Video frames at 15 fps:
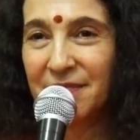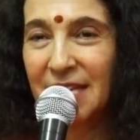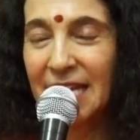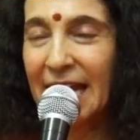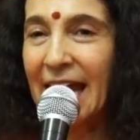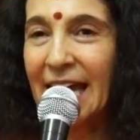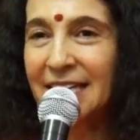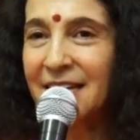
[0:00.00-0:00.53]
You
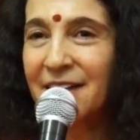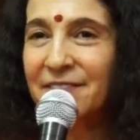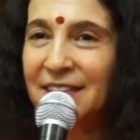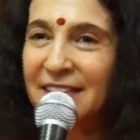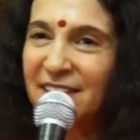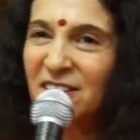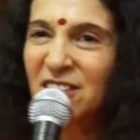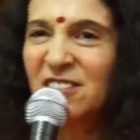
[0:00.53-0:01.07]
can't have a
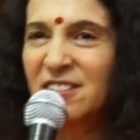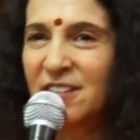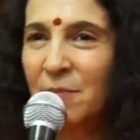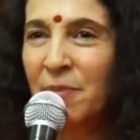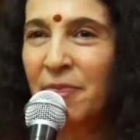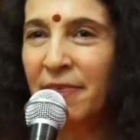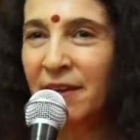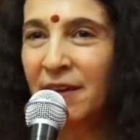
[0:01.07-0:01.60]
little
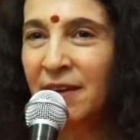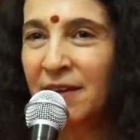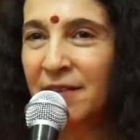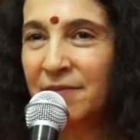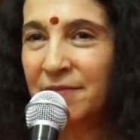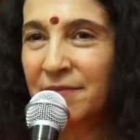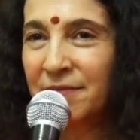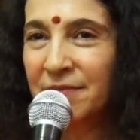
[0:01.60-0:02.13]
something
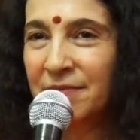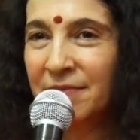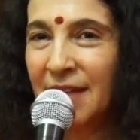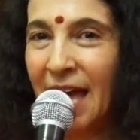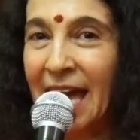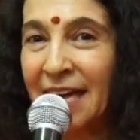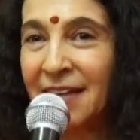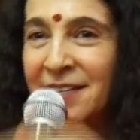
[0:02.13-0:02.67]

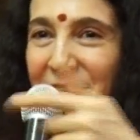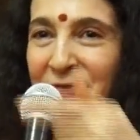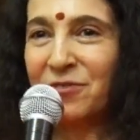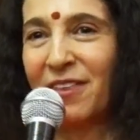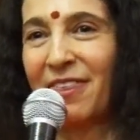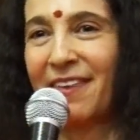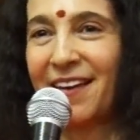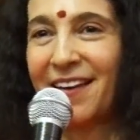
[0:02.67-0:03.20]
and
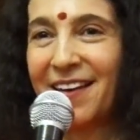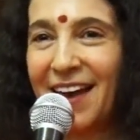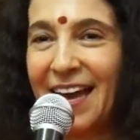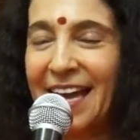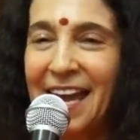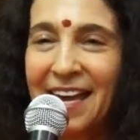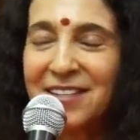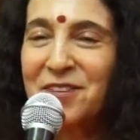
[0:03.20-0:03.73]
everything. I
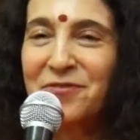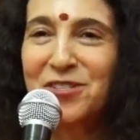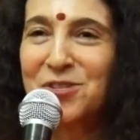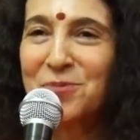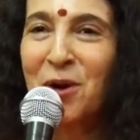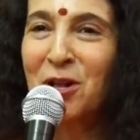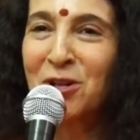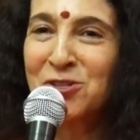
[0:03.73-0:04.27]
can't have a
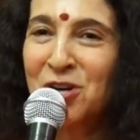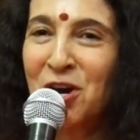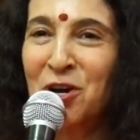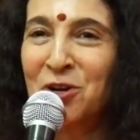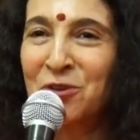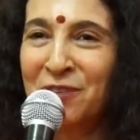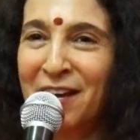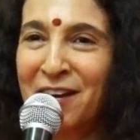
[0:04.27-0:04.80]
small
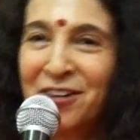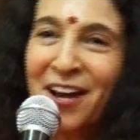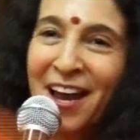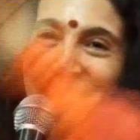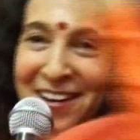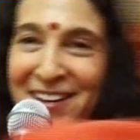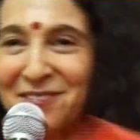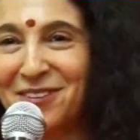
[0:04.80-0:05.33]
jar of air
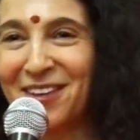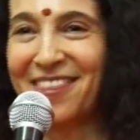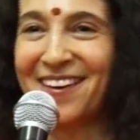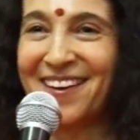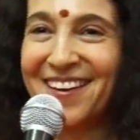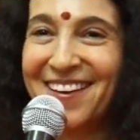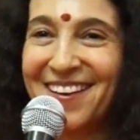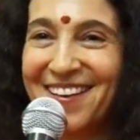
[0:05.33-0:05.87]
and everything.
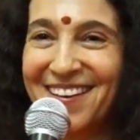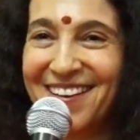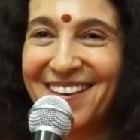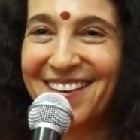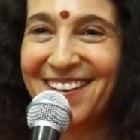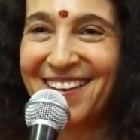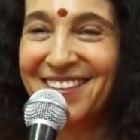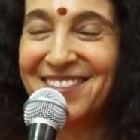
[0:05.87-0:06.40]

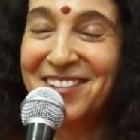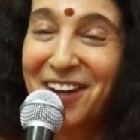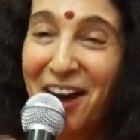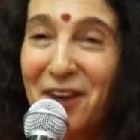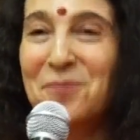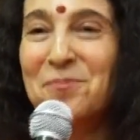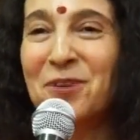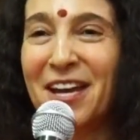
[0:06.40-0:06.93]
It's
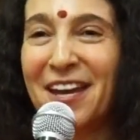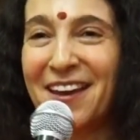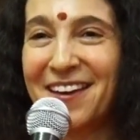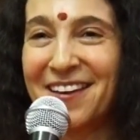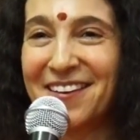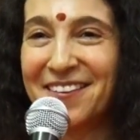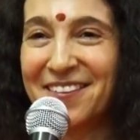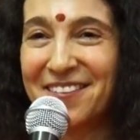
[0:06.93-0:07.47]
got to
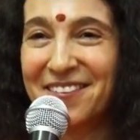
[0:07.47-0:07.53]
break.